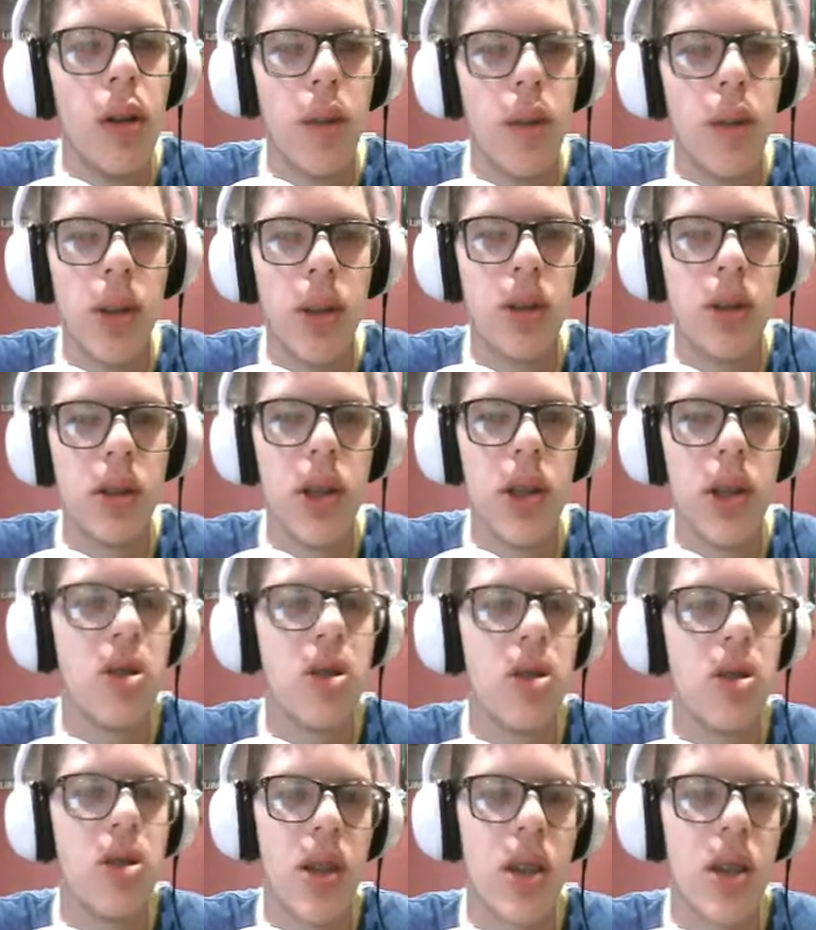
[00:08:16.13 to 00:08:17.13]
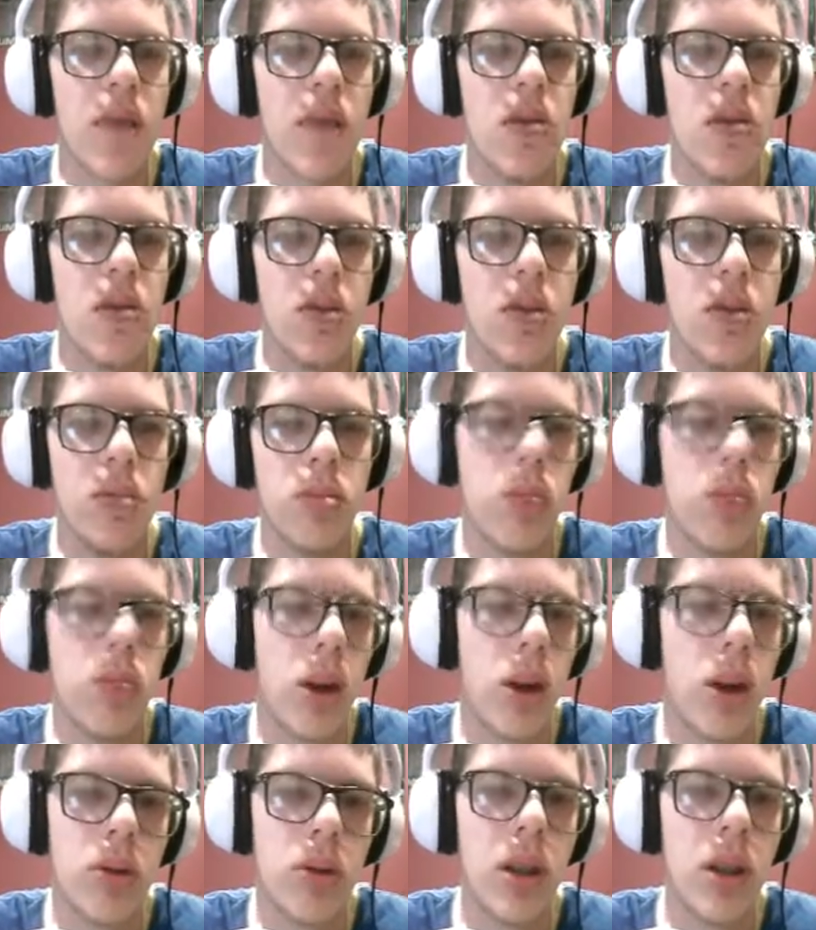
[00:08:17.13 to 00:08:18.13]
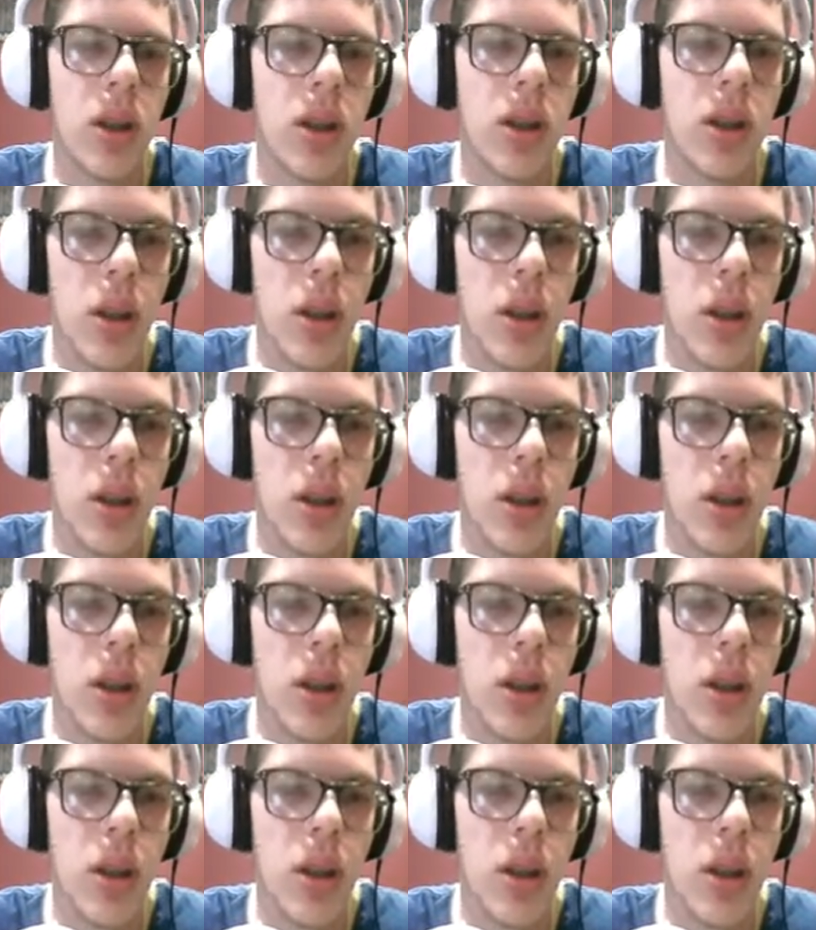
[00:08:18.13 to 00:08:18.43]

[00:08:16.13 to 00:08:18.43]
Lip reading: Presentations, it gives you not only